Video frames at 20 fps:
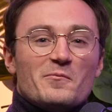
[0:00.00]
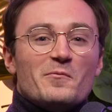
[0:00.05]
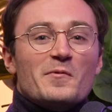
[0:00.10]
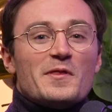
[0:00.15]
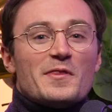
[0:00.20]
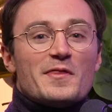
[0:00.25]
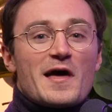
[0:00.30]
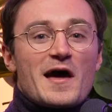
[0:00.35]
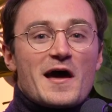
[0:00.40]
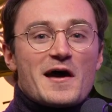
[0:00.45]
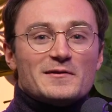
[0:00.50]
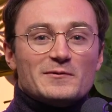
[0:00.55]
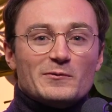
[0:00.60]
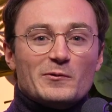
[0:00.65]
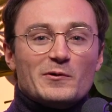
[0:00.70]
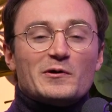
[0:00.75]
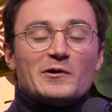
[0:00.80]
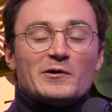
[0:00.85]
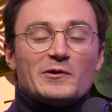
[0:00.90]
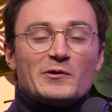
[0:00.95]
with that,
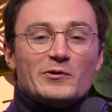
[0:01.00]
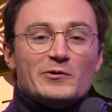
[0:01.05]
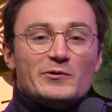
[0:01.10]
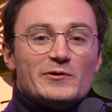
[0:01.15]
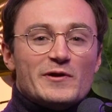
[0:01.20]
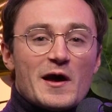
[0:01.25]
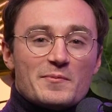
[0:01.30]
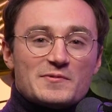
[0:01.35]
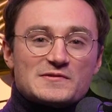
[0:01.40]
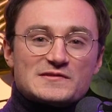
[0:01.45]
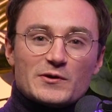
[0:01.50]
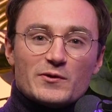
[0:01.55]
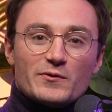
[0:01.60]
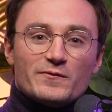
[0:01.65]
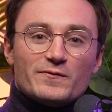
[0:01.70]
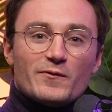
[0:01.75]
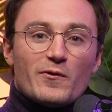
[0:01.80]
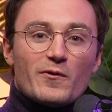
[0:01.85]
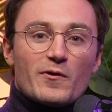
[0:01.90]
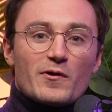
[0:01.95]
we'll conclude episode
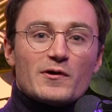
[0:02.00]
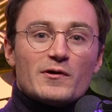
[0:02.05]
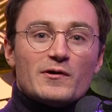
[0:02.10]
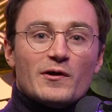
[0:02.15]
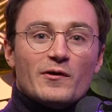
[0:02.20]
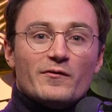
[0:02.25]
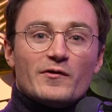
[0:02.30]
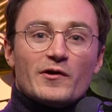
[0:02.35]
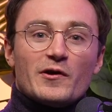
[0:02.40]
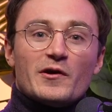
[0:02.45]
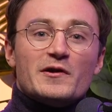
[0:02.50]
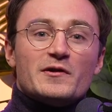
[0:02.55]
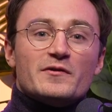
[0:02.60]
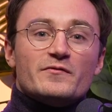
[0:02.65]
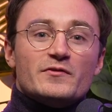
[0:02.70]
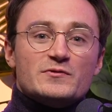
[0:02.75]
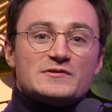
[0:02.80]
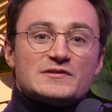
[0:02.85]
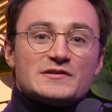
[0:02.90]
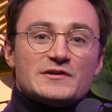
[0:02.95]
4 of our
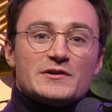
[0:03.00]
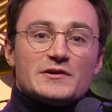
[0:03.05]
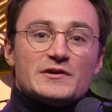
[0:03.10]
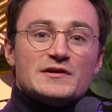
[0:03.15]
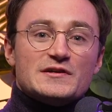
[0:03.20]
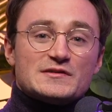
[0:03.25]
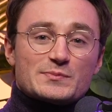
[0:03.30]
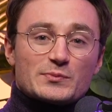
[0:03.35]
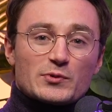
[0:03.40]
interview series,